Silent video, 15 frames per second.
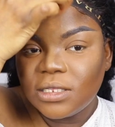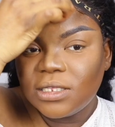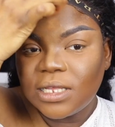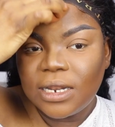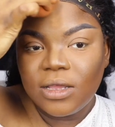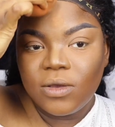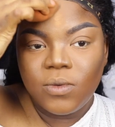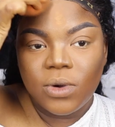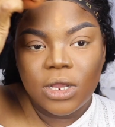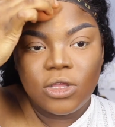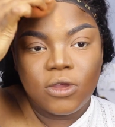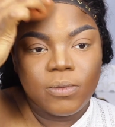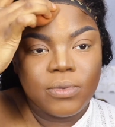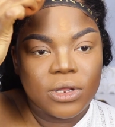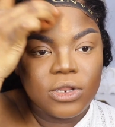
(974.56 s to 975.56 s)
Setting where
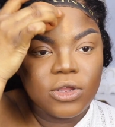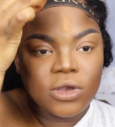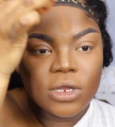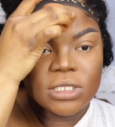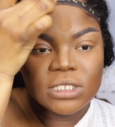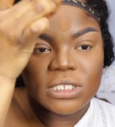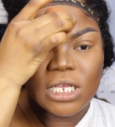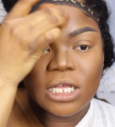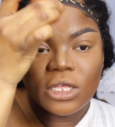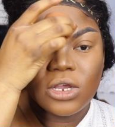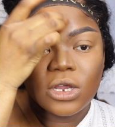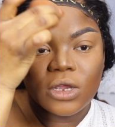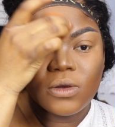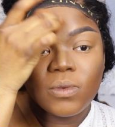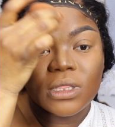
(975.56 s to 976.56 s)
you put your
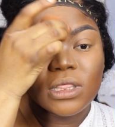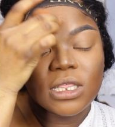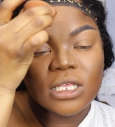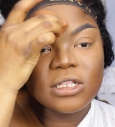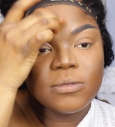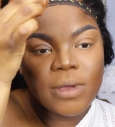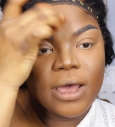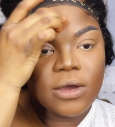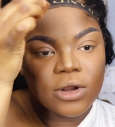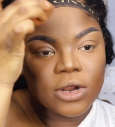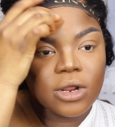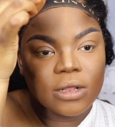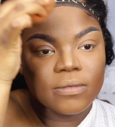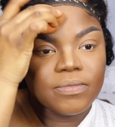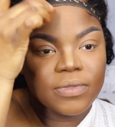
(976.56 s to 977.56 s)
concealer with this
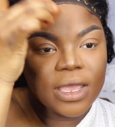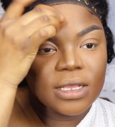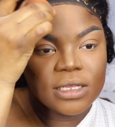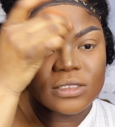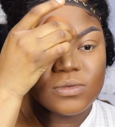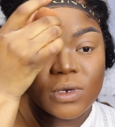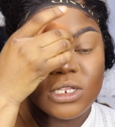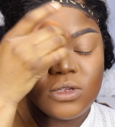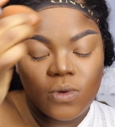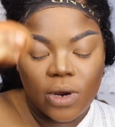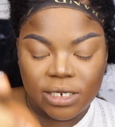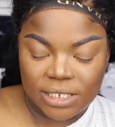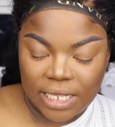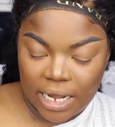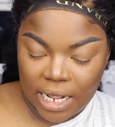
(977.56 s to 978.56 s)
powder. That is what you are
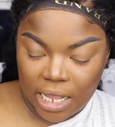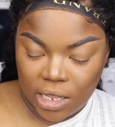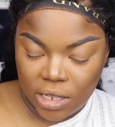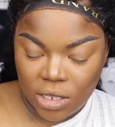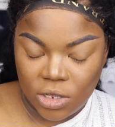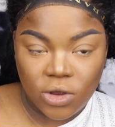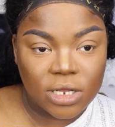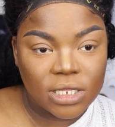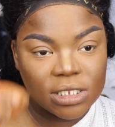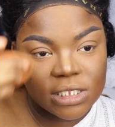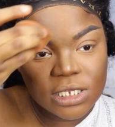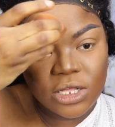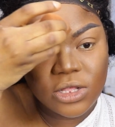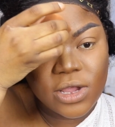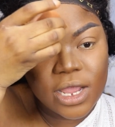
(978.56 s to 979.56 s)
setting. Your
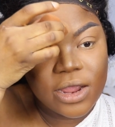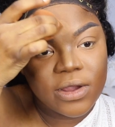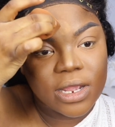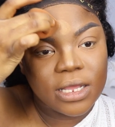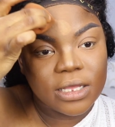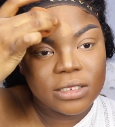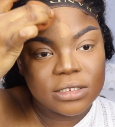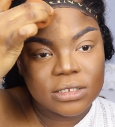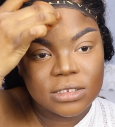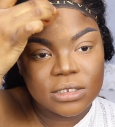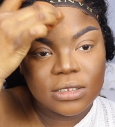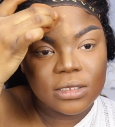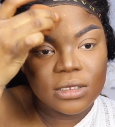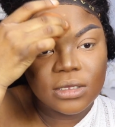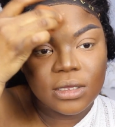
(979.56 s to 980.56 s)
concealer areas.
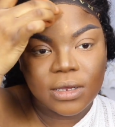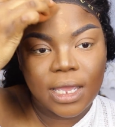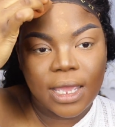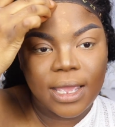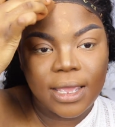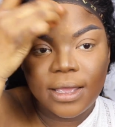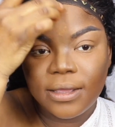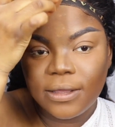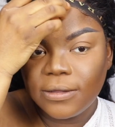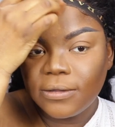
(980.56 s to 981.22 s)
Okay?